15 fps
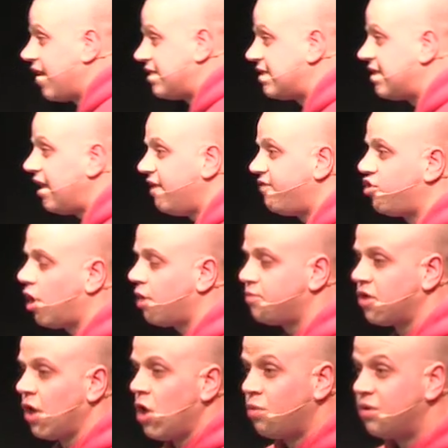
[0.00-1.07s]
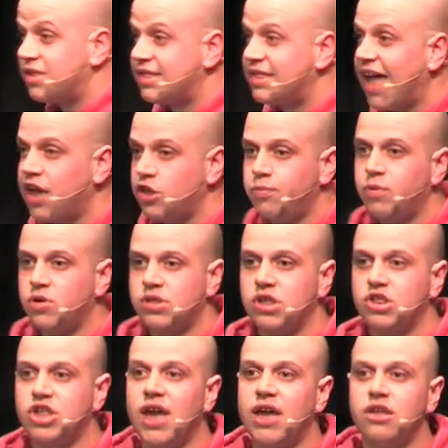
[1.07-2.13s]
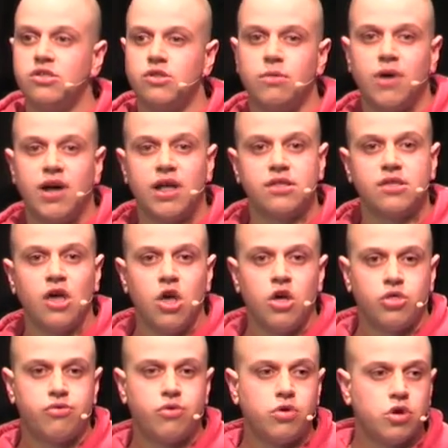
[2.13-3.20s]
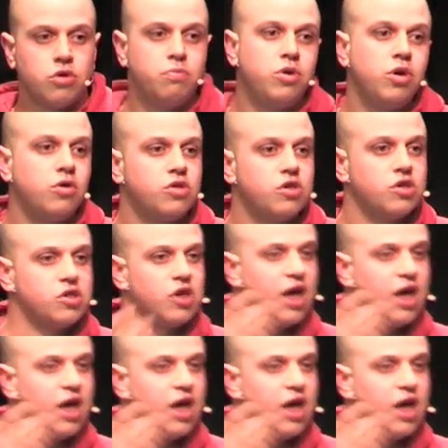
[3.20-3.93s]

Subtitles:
Steve Jobs was desperate to change the world through computers